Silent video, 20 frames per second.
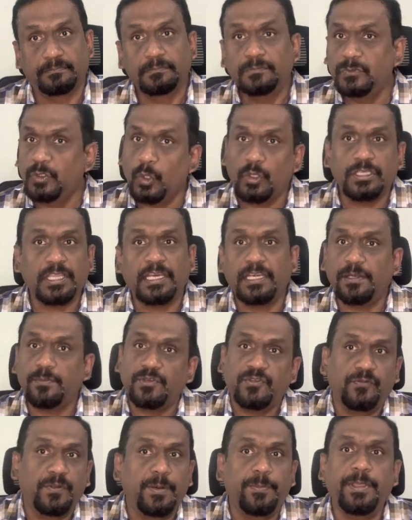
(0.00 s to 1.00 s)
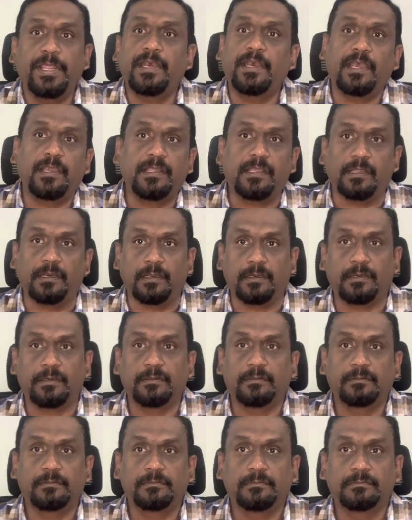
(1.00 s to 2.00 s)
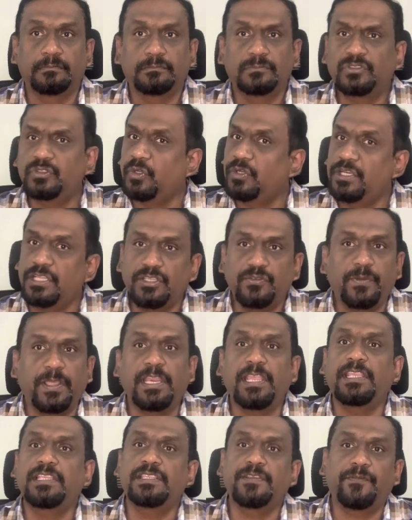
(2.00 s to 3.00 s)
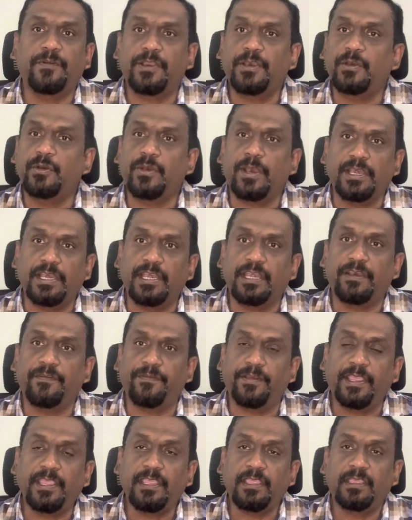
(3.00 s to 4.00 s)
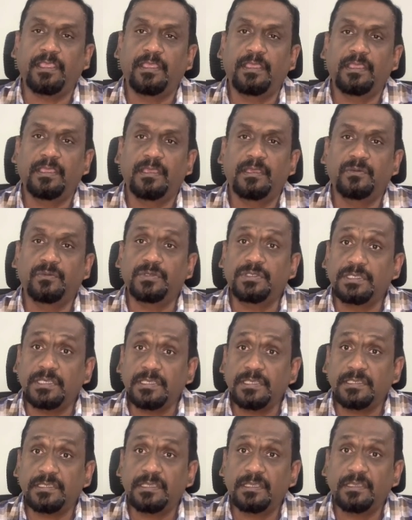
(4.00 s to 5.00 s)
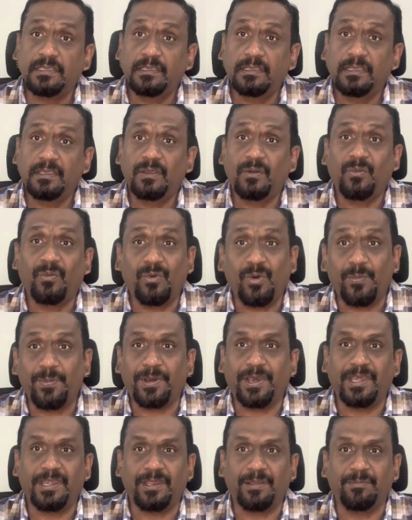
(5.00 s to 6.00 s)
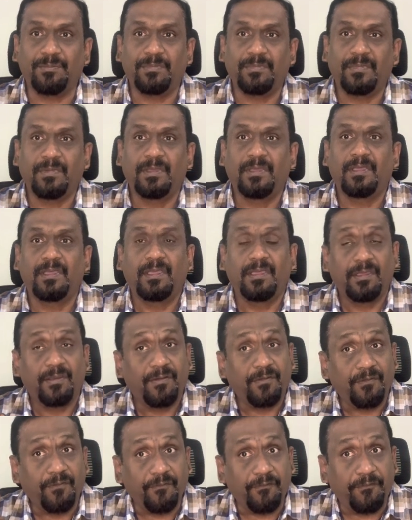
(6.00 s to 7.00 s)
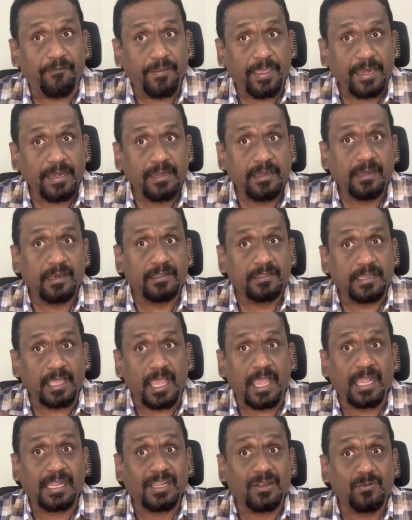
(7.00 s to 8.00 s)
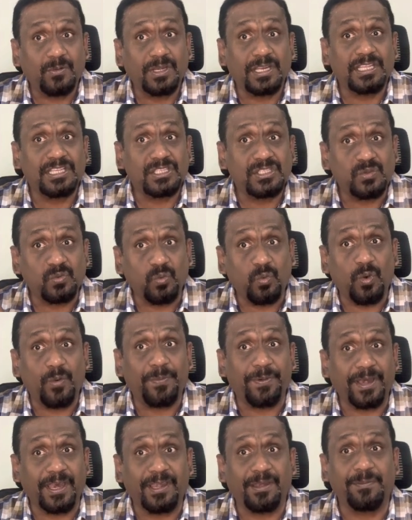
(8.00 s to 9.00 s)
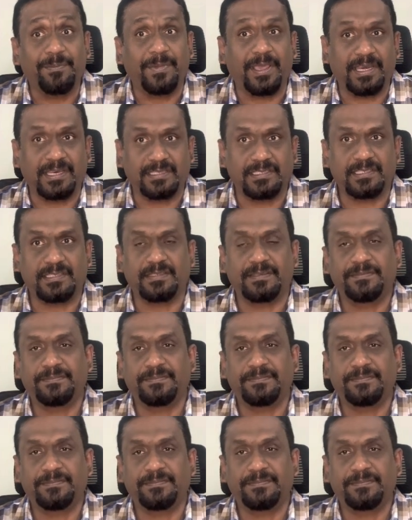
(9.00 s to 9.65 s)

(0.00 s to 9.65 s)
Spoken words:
Those items will be in red color. So it is very easy for you to identify which is open item when the account is open item managed.